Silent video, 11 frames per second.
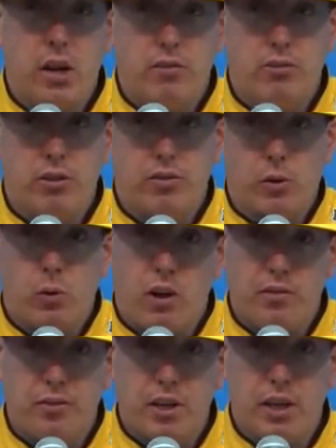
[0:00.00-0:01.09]
obviously for
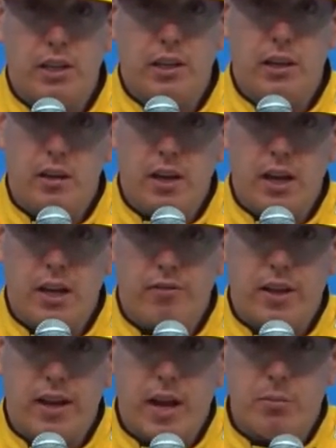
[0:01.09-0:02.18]
qualifying here today if
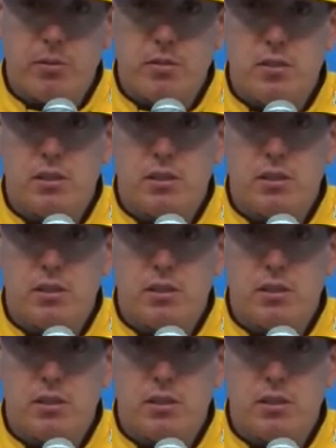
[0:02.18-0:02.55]
that happens,